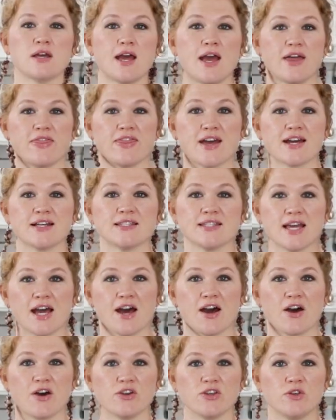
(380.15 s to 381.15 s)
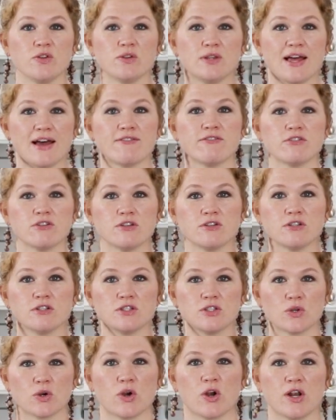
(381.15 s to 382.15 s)
And that's how you
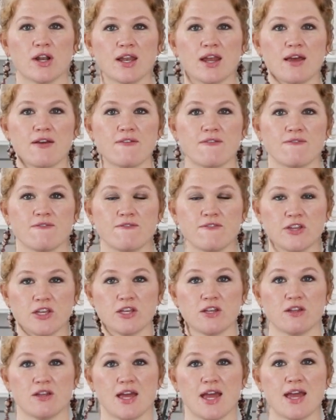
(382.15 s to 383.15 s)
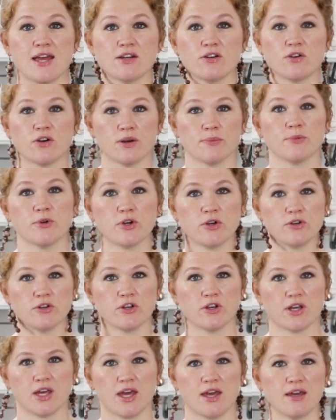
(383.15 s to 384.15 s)
level, torte, fill, and crumb coat
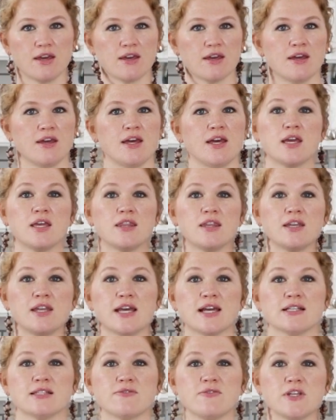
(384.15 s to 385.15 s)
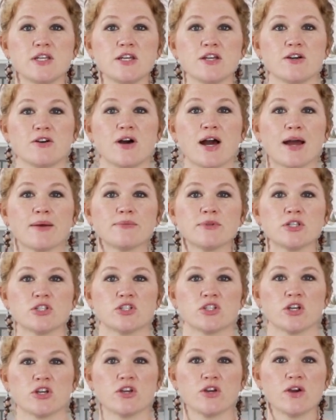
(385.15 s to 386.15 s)
your cake. In the next video, I'm going to
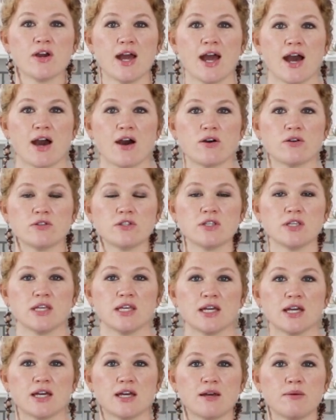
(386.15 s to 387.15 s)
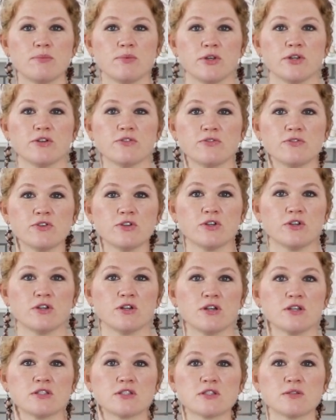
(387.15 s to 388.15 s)
show you how to get a
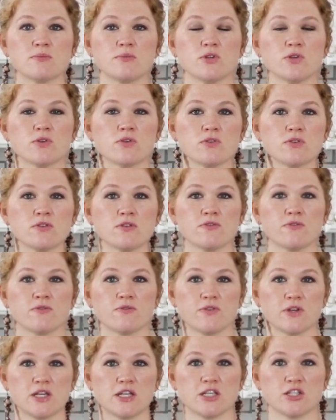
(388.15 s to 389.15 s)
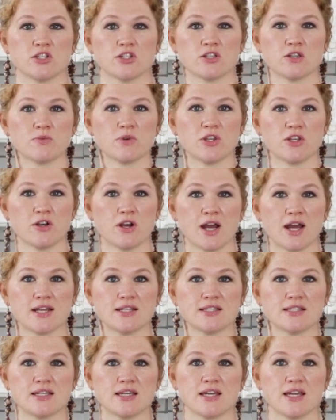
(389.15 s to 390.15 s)
beautiful, smooth finish with your
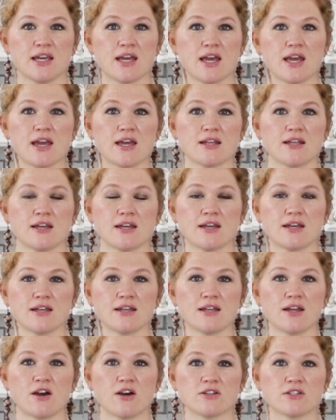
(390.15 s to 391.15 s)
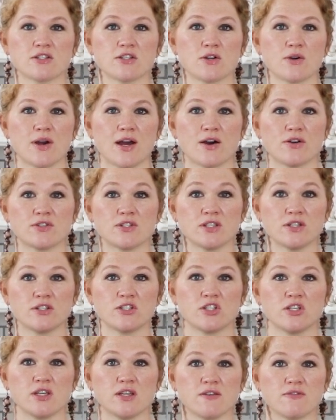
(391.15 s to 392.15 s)
icing and also how to
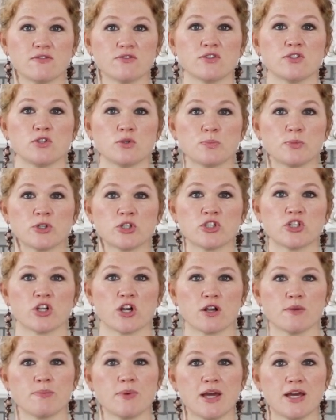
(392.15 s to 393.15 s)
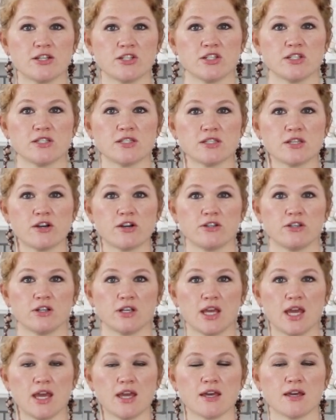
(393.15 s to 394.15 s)
achieve super sharp edges on your
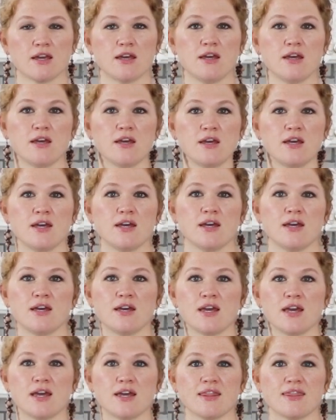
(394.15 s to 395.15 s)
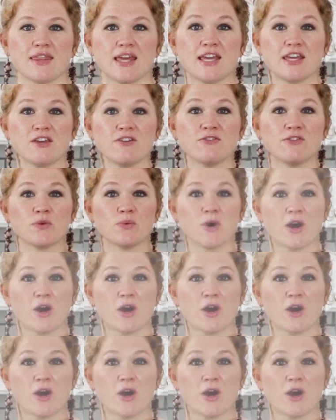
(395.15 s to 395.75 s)
cake. Thank you for